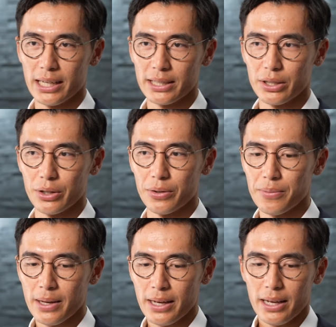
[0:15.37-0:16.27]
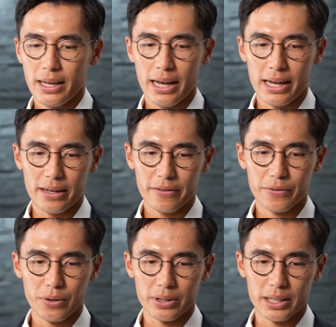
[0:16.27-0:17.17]
And so uh,
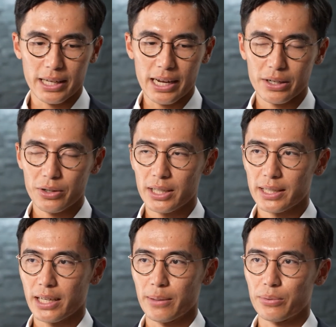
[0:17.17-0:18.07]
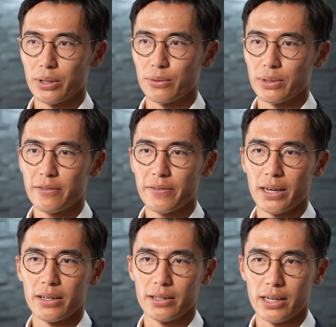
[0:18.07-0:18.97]
for the diagnosis time point, we
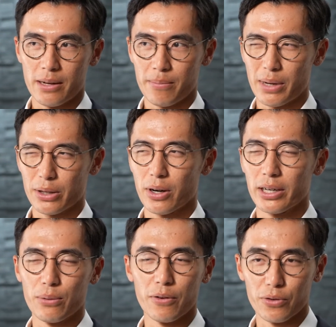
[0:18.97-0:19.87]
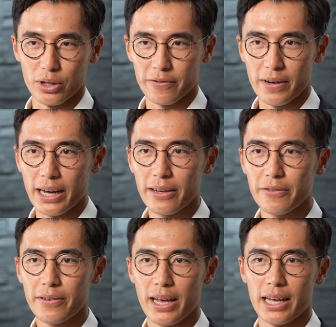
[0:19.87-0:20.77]
found uh, microRNA
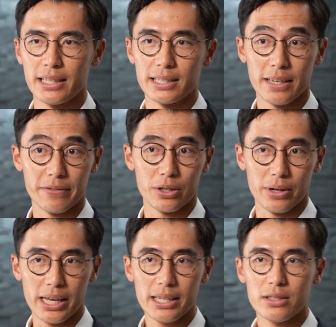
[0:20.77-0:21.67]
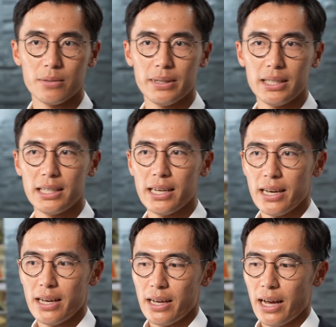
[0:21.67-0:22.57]
145 and 708 to be
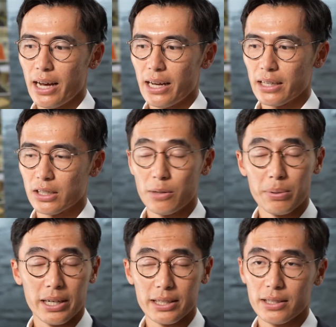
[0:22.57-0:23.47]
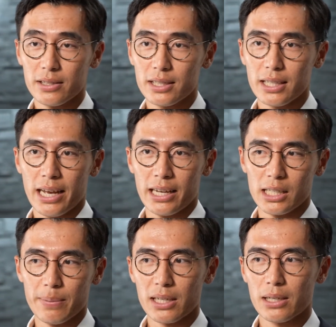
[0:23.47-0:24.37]
uh, good predictors. And
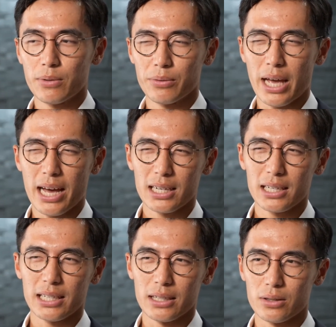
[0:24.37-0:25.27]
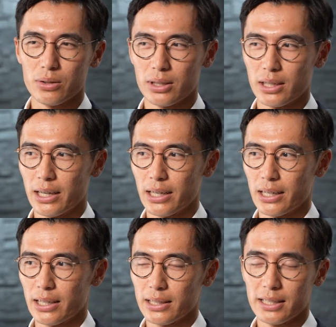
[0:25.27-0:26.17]
especially when we actually included
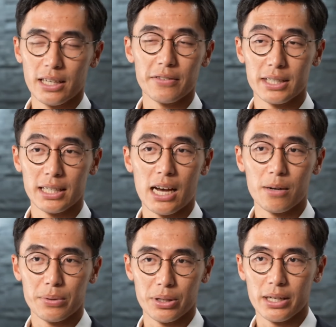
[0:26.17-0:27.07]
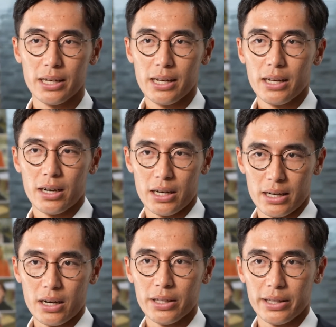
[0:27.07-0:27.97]
CFC uh, output
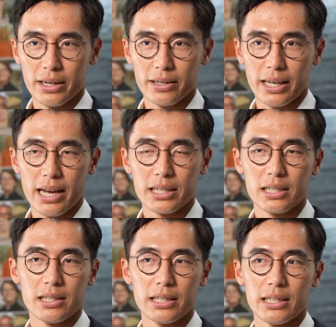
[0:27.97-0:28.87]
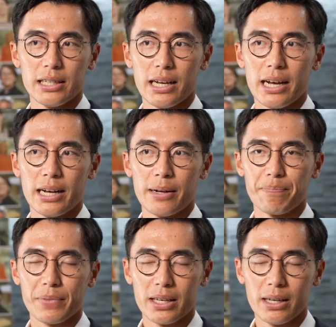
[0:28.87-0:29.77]
uh, on there, they actually
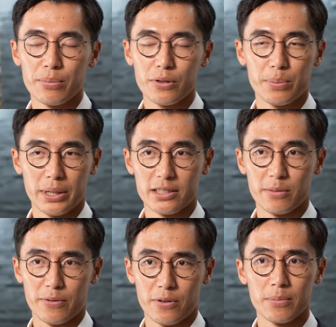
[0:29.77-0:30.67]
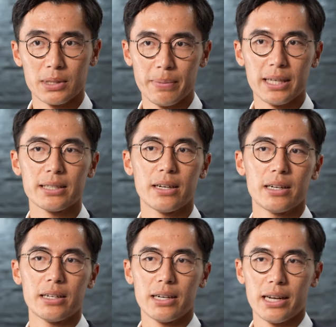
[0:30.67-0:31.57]
um, improved predictive performance based
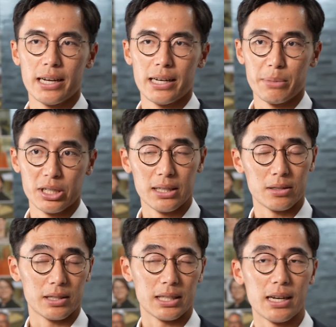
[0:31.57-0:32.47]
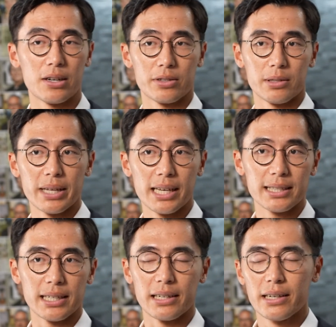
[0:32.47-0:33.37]
on uh, machine learning algorithm
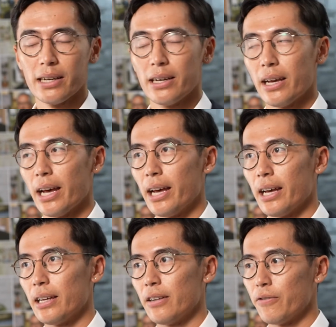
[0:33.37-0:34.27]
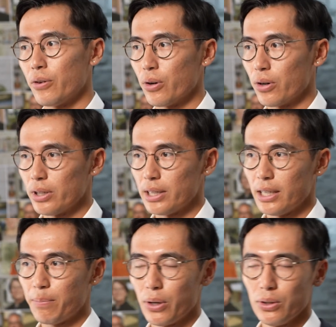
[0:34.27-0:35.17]
testing. And for
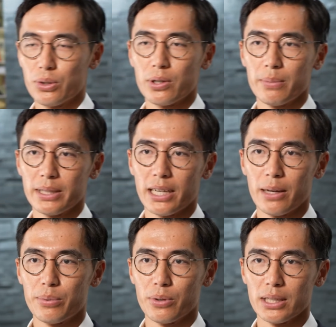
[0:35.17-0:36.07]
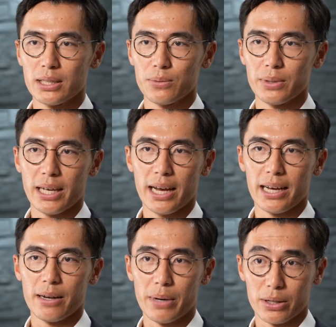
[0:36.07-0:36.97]
the post-treatment time points, we
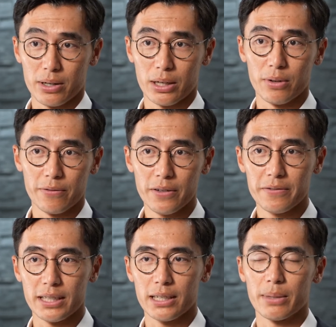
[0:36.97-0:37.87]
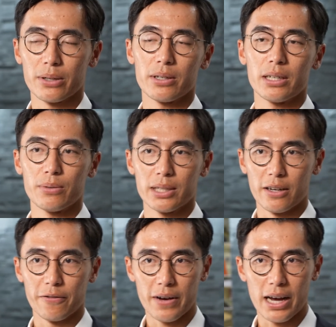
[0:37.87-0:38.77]
had microRNA 150 and microRNA
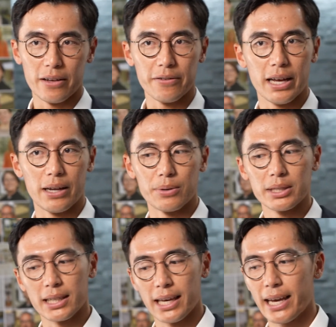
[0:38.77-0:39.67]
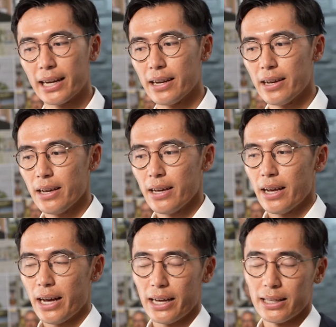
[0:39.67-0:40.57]
185. And once again,
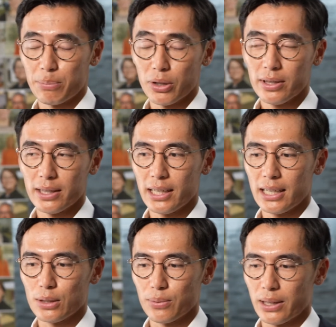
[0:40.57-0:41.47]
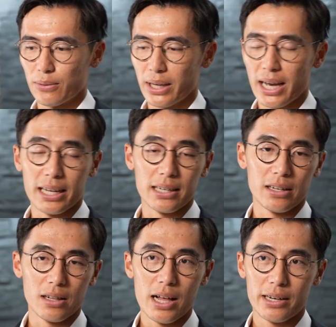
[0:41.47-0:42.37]
both of these, when we had a
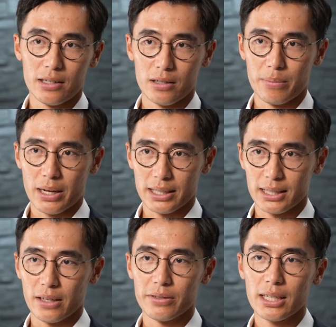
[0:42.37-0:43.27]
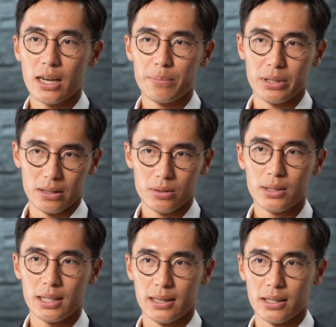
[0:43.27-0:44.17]
nilotinib CFC output
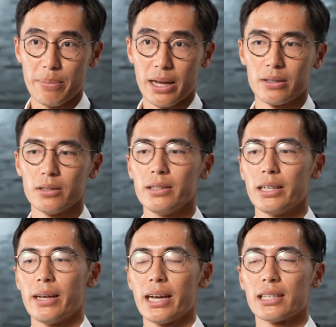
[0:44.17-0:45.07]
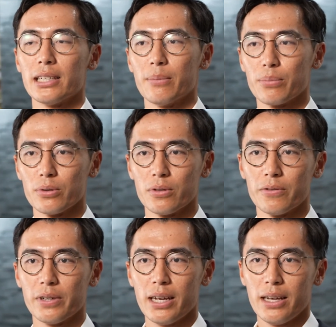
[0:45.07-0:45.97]
included in the uh, panel uh, actually
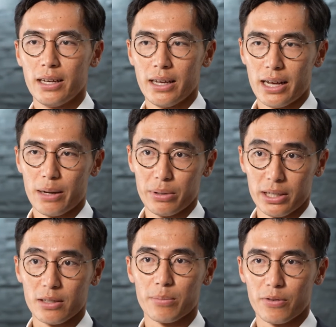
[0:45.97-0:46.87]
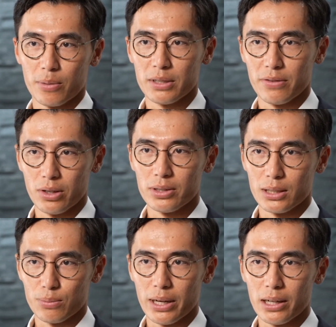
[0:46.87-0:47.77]
improved uh, predictive performance for those
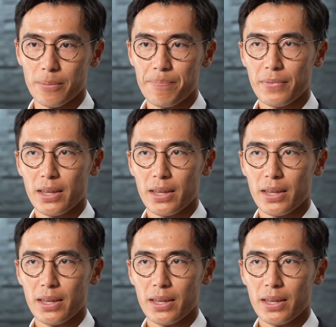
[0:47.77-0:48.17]
as well.